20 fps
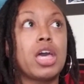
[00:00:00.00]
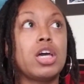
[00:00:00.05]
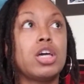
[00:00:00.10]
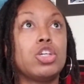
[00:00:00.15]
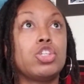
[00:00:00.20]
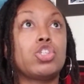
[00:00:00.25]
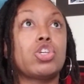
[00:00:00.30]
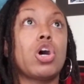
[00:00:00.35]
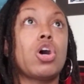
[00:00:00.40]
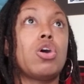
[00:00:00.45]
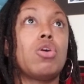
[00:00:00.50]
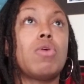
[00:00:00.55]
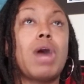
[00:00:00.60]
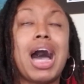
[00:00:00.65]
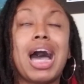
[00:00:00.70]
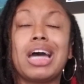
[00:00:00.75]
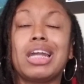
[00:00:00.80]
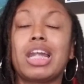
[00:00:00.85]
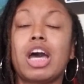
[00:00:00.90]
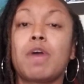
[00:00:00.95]
So
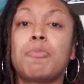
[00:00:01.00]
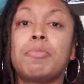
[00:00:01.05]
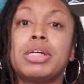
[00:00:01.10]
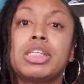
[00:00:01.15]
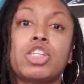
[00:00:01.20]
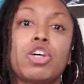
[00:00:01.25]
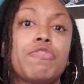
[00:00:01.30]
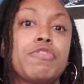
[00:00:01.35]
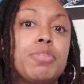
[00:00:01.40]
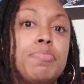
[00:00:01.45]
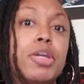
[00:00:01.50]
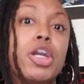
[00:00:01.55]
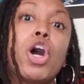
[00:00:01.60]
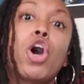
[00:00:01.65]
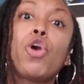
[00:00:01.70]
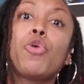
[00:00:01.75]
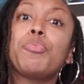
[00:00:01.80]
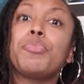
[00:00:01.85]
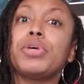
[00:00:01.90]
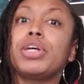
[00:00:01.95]
I allowed myself to be
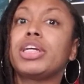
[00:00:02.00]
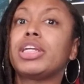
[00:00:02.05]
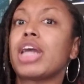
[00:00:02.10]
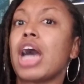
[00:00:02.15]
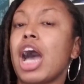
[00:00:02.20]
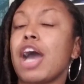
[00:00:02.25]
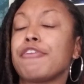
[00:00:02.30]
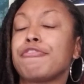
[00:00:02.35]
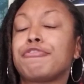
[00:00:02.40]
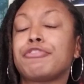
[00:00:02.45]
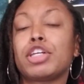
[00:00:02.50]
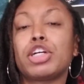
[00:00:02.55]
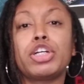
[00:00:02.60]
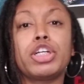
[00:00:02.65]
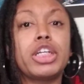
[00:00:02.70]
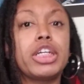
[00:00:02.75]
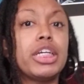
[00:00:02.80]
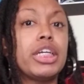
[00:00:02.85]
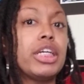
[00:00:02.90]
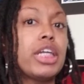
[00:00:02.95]
open. I
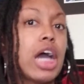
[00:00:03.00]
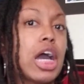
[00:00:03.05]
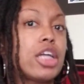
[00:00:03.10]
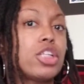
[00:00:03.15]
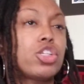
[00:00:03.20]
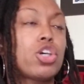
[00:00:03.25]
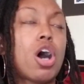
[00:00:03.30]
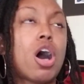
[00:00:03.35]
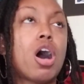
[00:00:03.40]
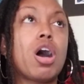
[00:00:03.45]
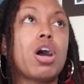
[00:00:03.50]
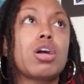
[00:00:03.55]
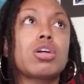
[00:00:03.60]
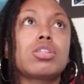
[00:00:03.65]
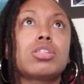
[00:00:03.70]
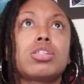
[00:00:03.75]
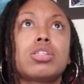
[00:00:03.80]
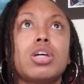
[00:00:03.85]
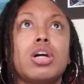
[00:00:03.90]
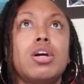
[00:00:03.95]
flirted. I
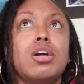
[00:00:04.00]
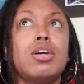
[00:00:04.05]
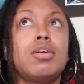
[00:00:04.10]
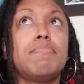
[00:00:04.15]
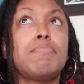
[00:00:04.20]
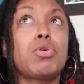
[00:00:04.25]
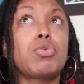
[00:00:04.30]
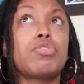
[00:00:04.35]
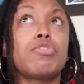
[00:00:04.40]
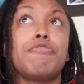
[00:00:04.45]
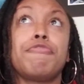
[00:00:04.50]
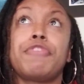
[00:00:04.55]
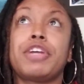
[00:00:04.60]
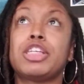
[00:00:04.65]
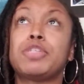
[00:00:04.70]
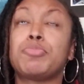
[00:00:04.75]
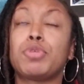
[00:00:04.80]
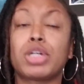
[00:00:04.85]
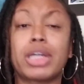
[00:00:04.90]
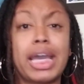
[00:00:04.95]
talked both on
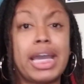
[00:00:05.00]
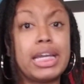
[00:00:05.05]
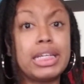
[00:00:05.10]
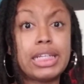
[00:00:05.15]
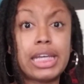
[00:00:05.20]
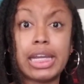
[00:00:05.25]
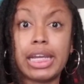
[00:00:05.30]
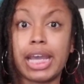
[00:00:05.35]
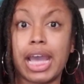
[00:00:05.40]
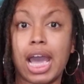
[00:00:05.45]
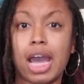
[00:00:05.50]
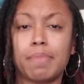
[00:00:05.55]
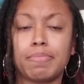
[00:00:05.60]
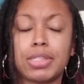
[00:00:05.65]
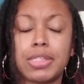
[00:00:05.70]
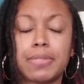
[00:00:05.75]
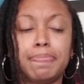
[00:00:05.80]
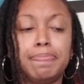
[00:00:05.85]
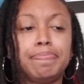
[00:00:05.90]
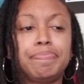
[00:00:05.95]
Facebook and dating apps.